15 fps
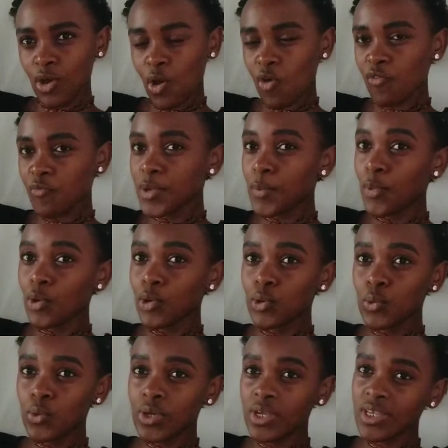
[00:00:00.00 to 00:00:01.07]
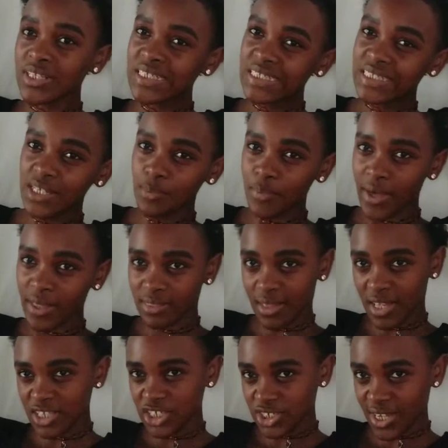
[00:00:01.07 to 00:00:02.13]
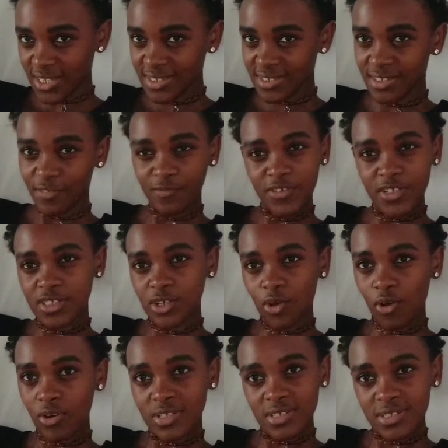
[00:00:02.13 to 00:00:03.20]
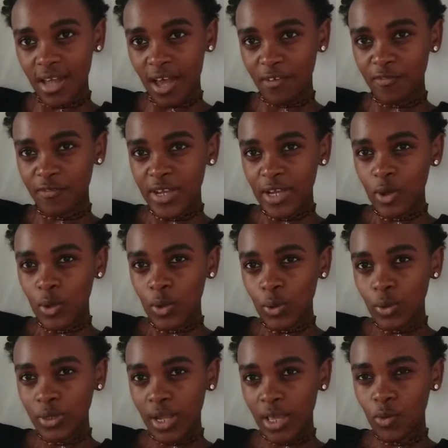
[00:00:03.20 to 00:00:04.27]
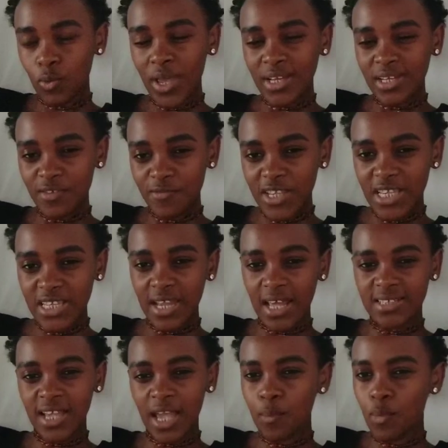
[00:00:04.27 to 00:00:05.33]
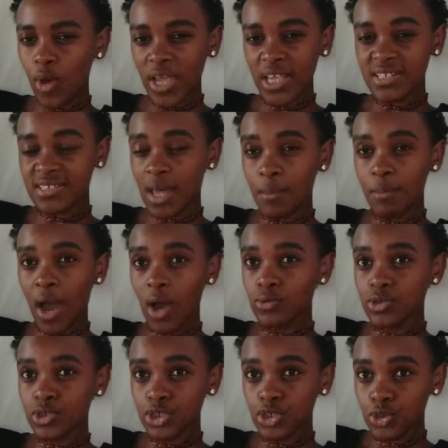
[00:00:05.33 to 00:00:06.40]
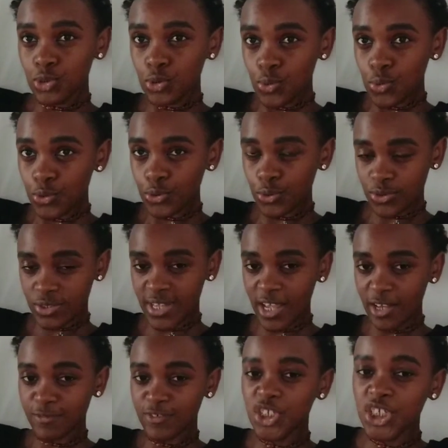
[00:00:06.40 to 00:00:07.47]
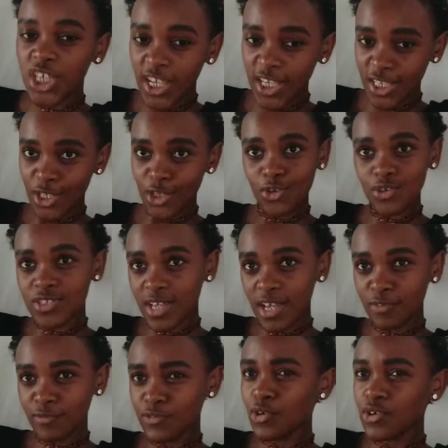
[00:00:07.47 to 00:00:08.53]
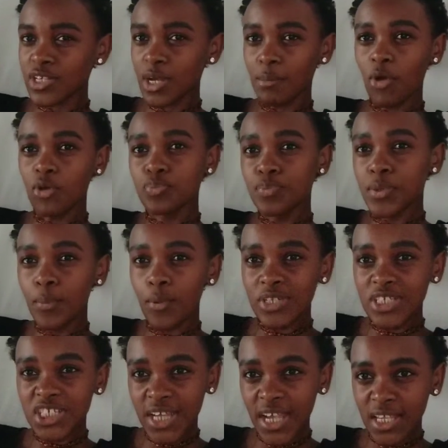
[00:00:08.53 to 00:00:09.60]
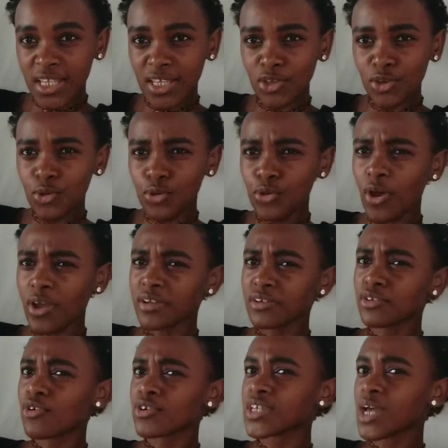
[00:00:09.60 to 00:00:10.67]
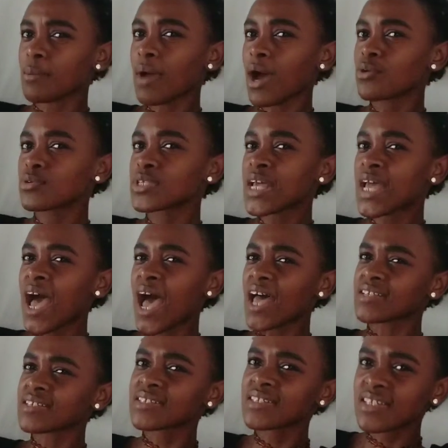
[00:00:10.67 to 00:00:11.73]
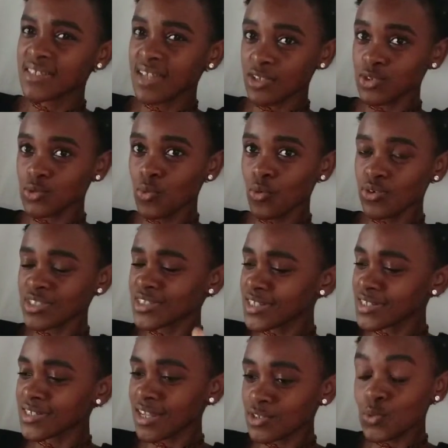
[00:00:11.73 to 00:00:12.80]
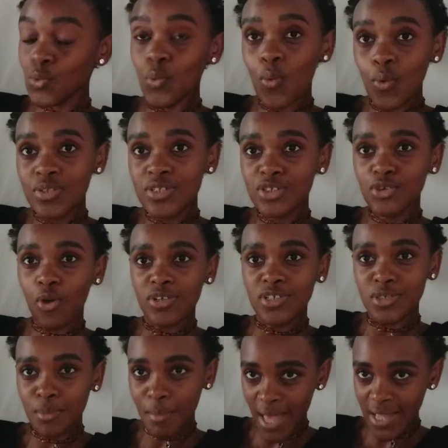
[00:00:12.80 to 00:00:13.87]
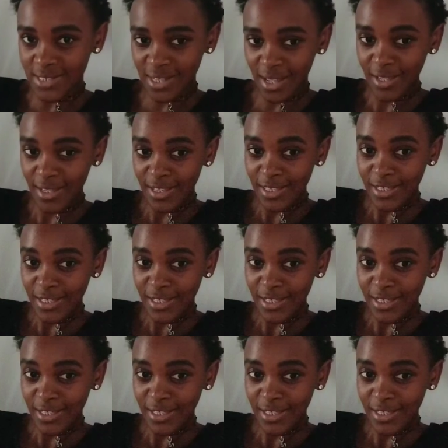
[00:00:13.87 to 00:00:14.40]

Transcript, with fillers: of people looking deeper than just the physical stuff like we're living in a time where it's about you yourself checking yourself not about people checking you and not about a status quo status quos don't matter